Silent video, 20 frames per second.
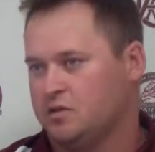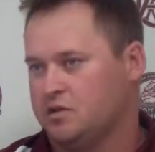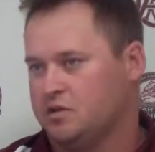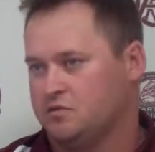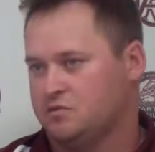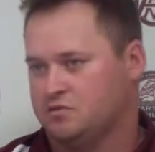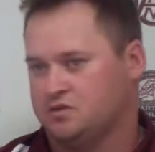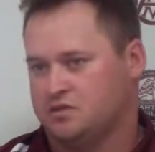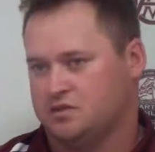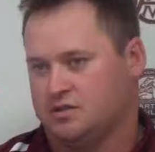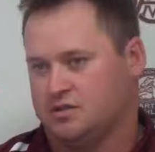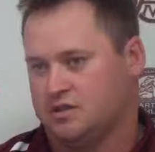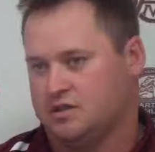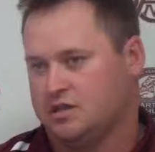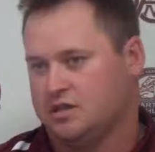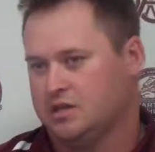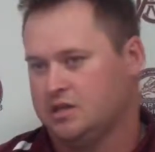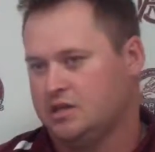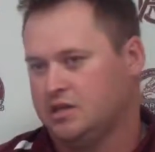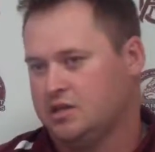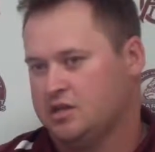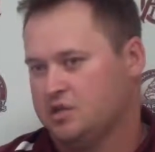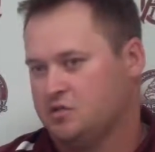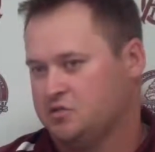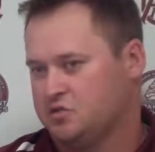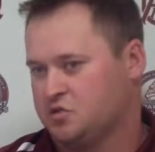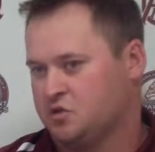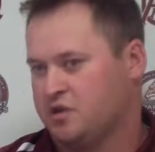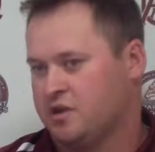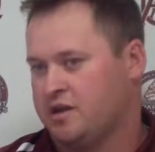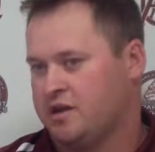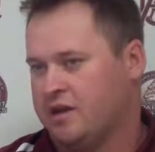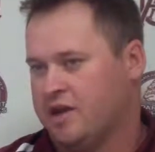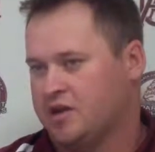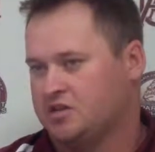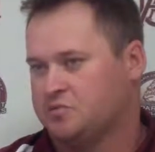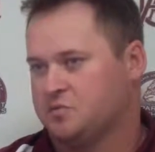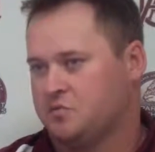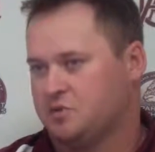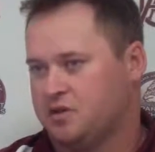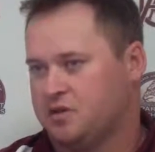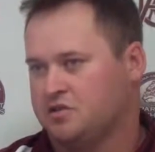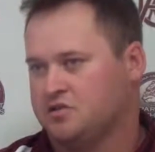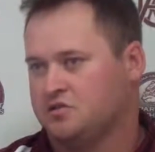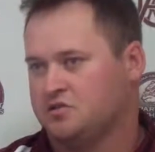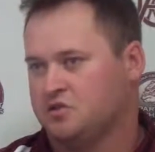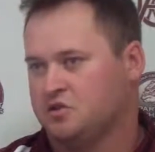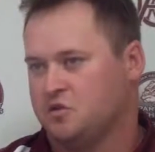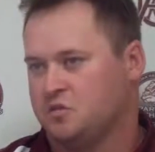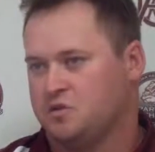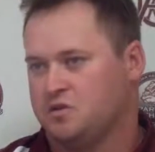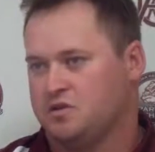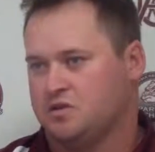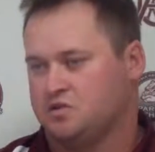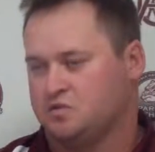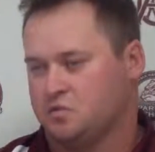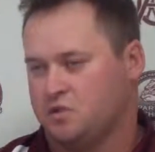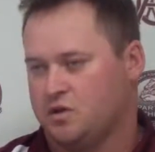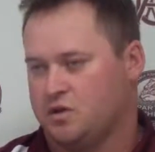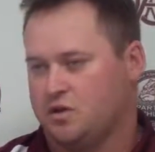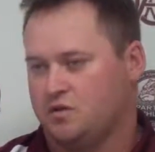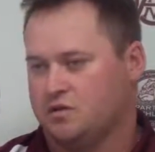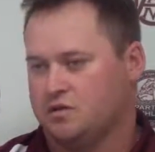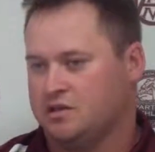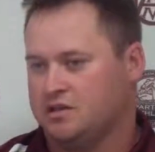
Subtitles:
he was a great aspiration to me as well,